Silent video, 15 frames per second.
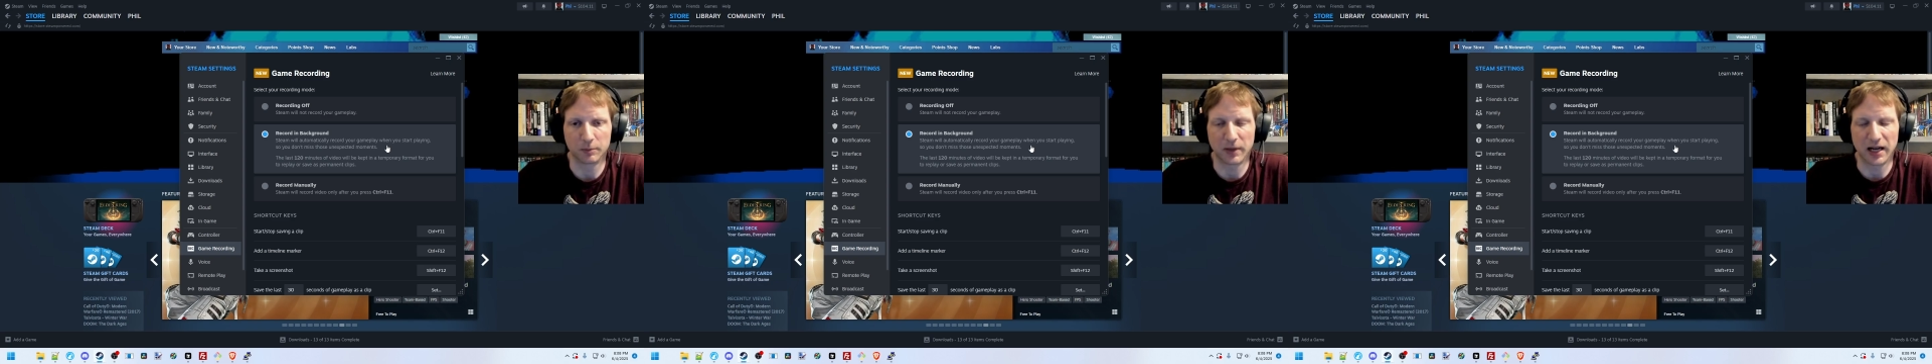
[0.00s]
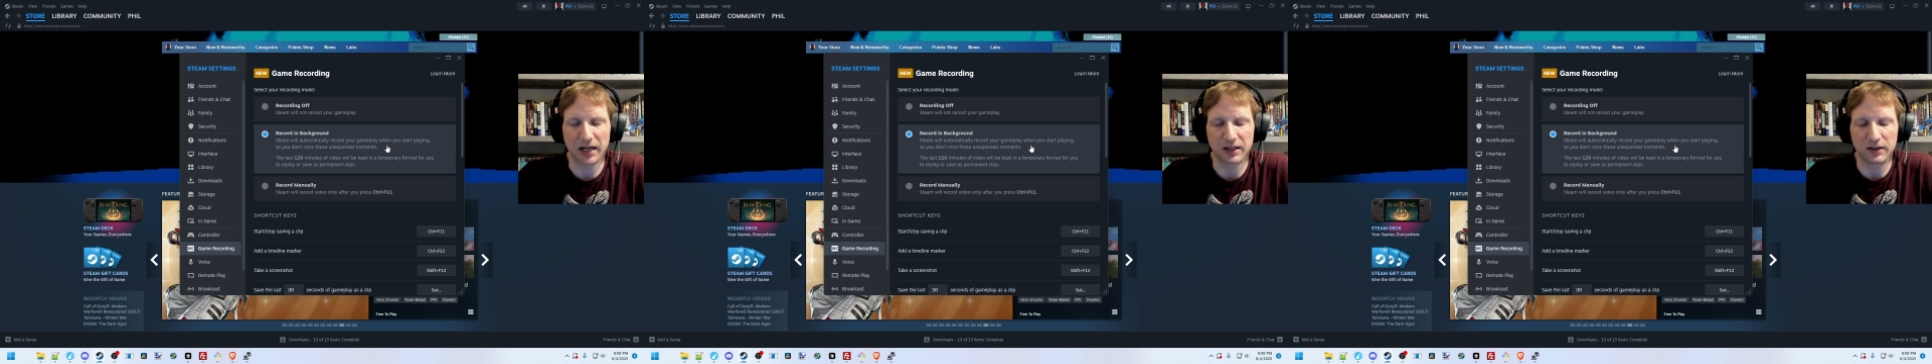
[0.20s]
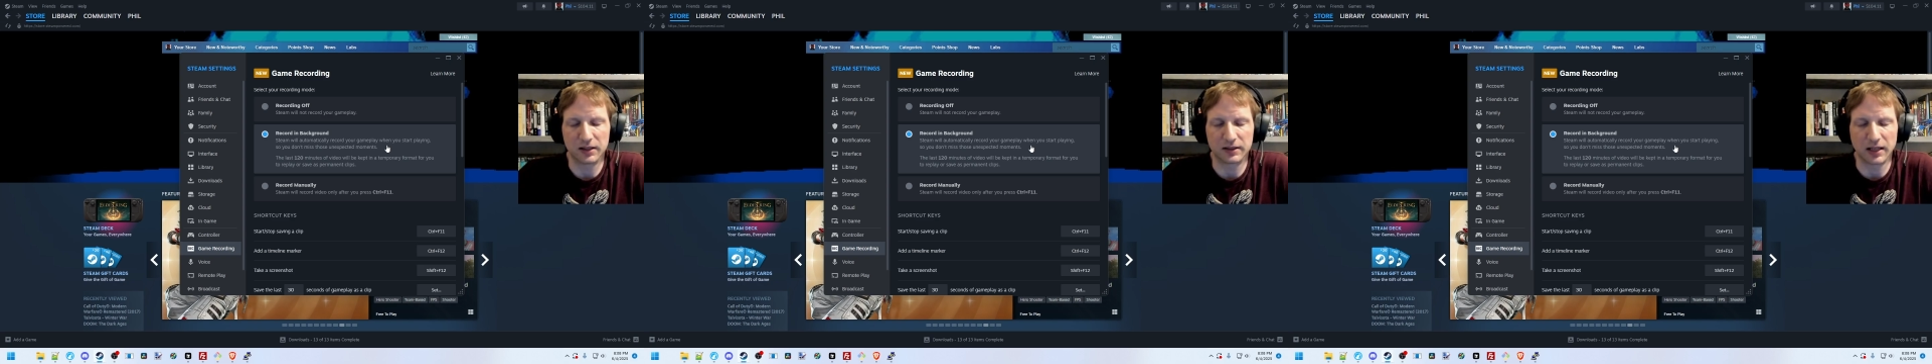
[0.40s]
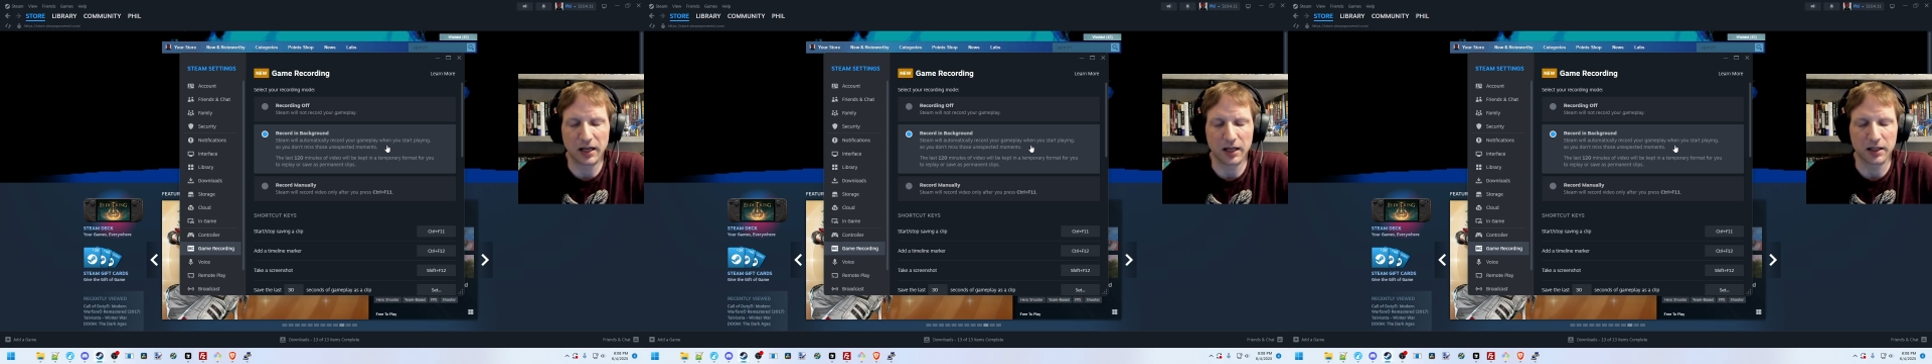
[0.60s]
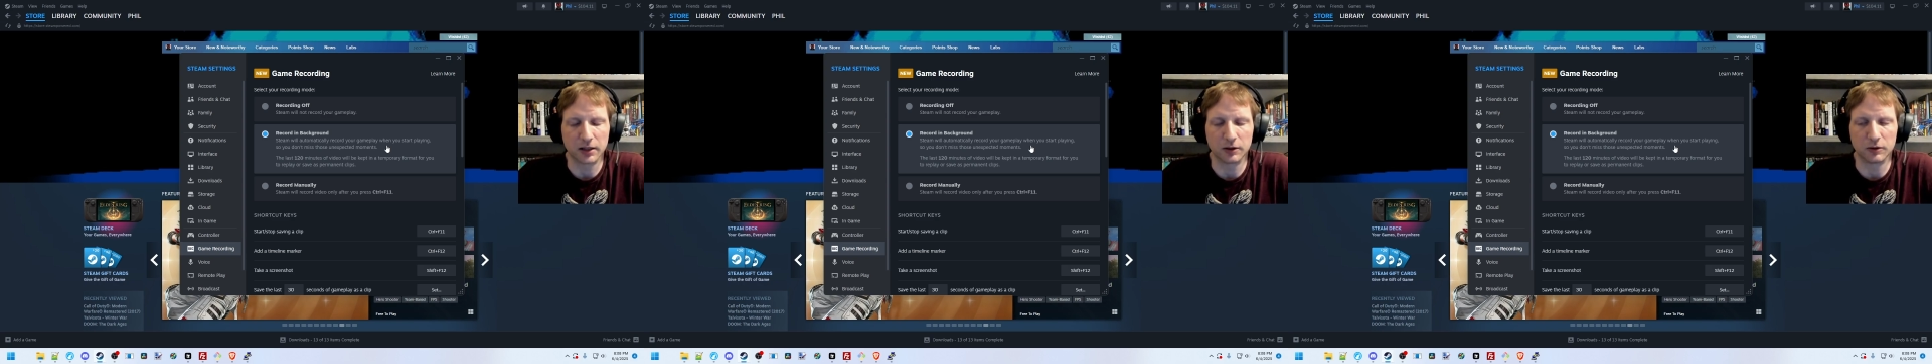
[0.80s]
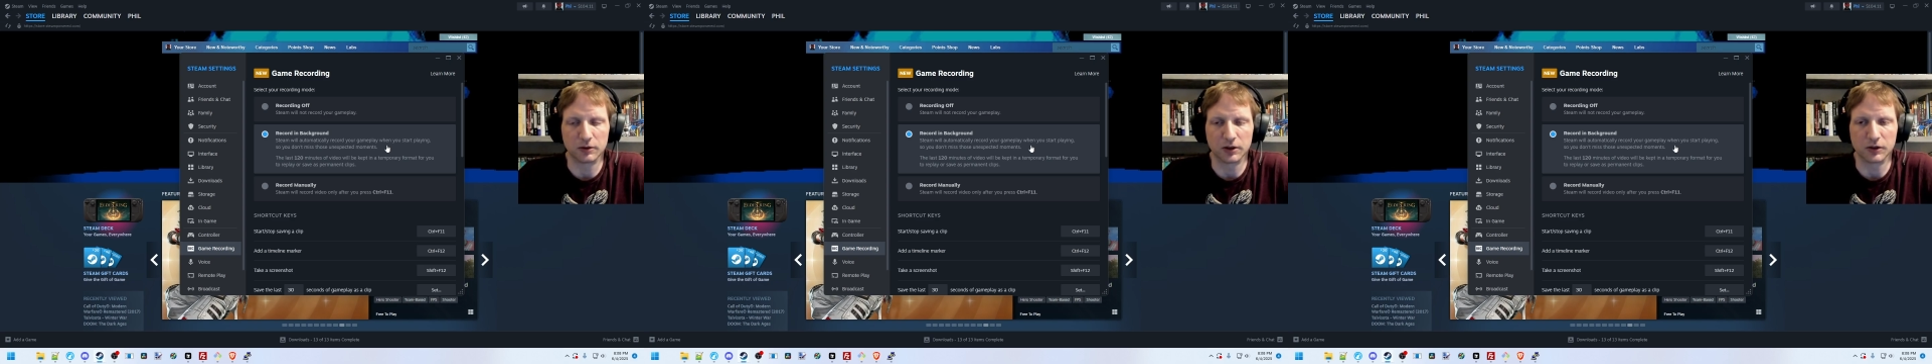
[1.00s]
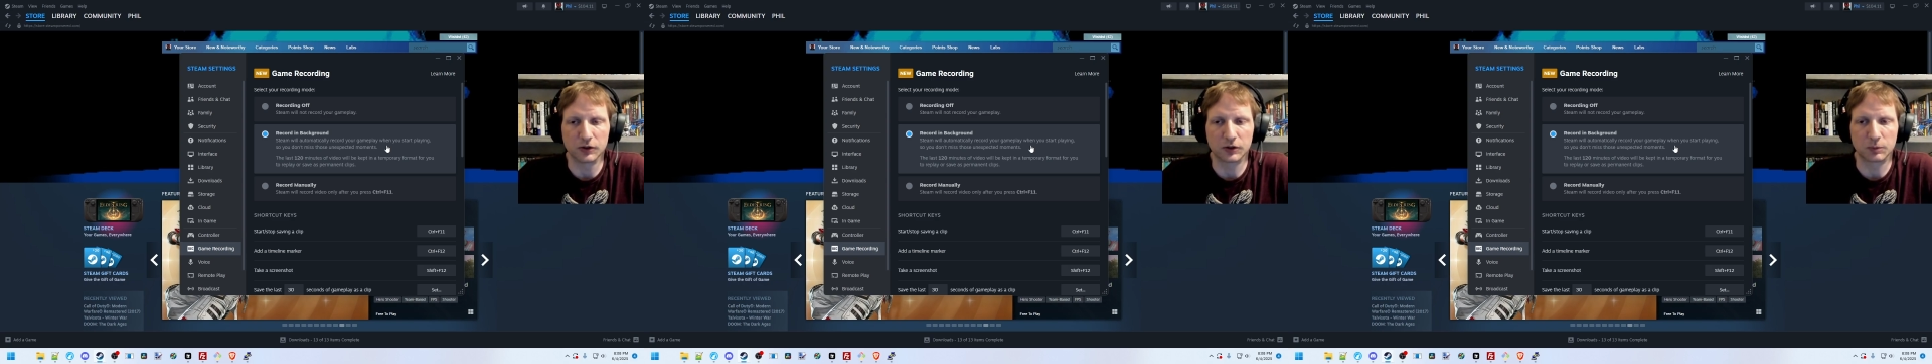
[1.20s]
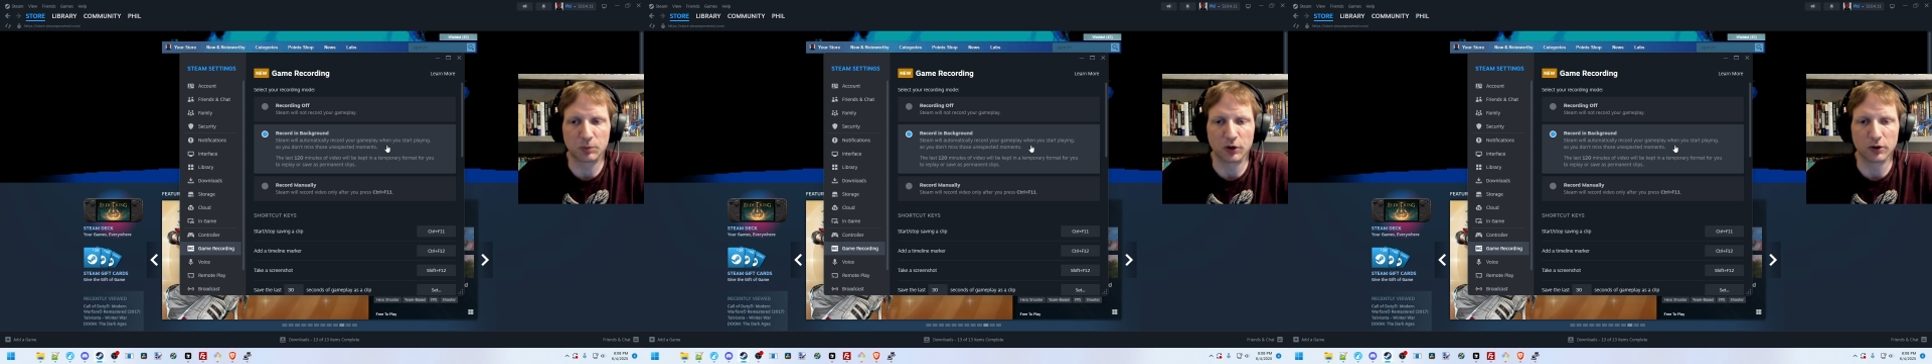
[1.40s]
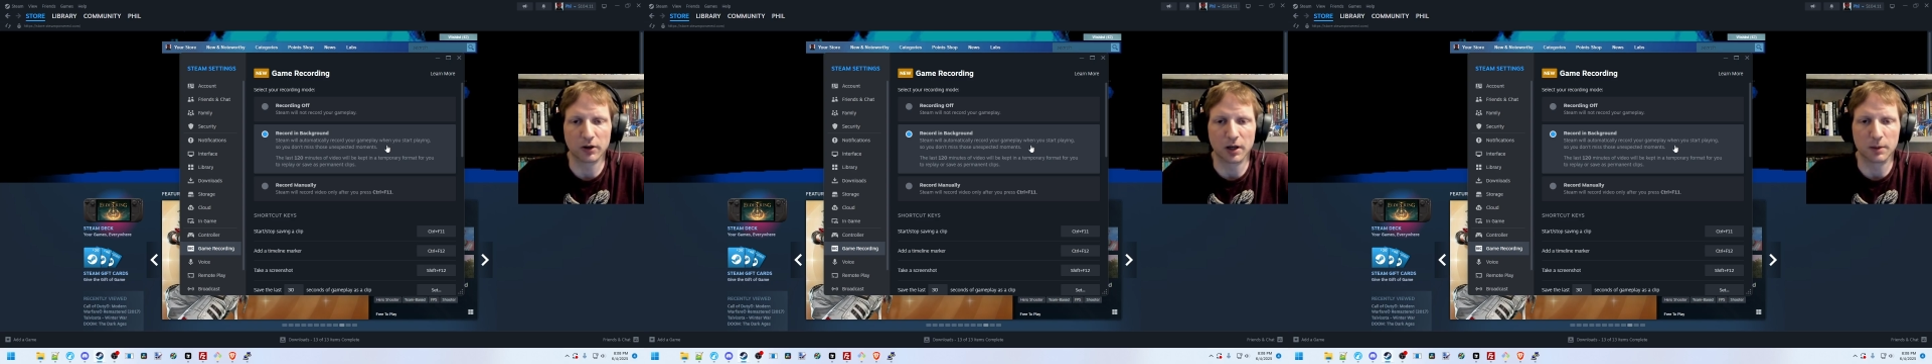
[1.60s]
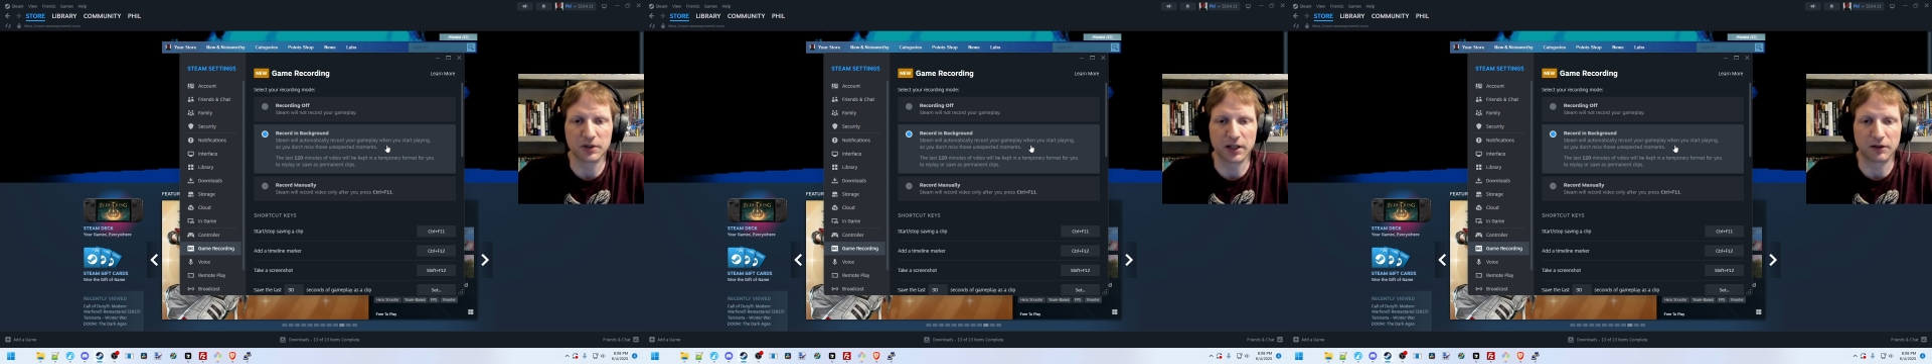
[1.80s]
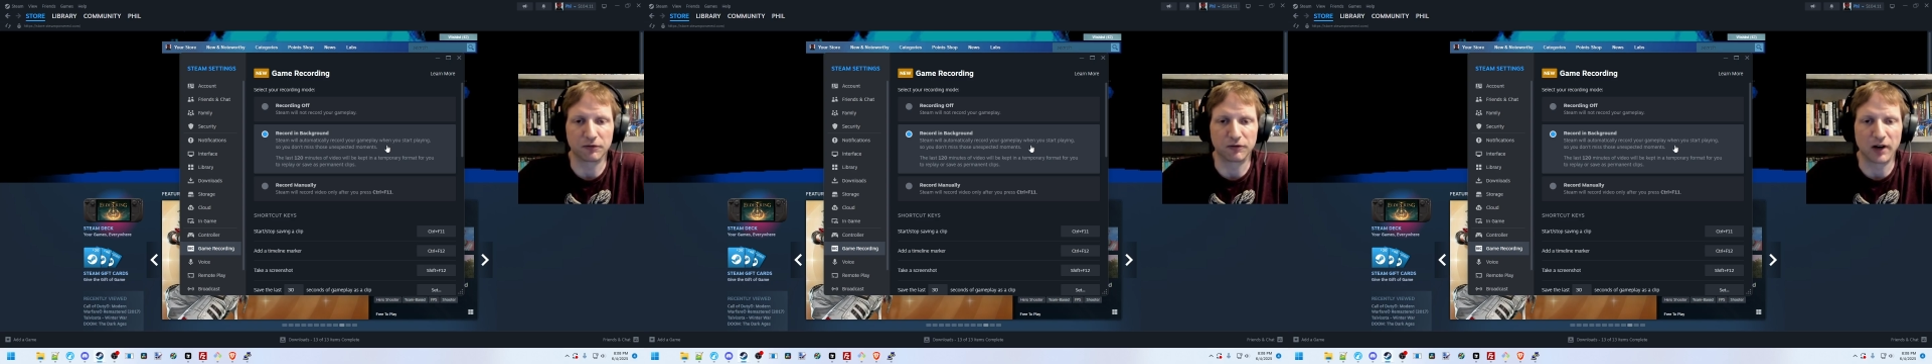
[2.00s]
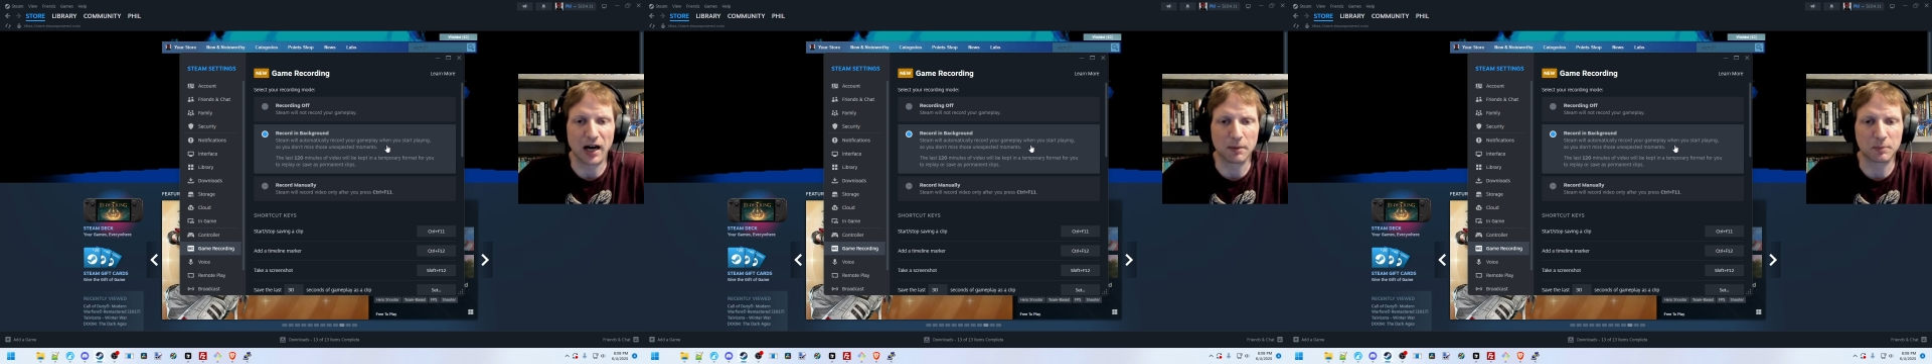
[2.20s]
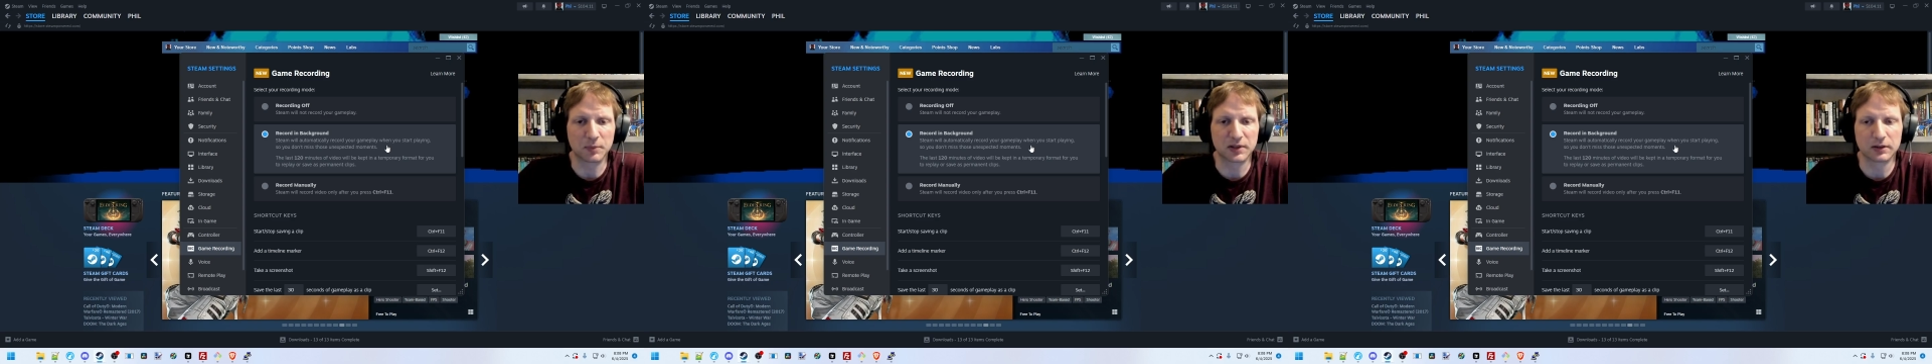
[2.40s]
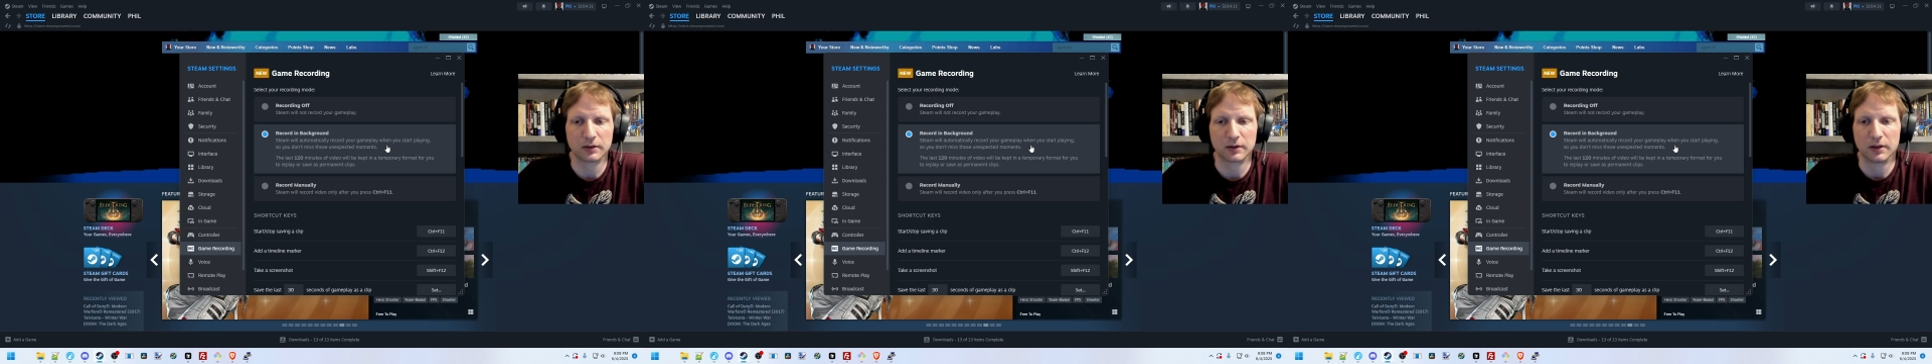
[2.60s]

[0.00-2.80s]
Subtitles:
Back in the day, you would use programs like Fraps,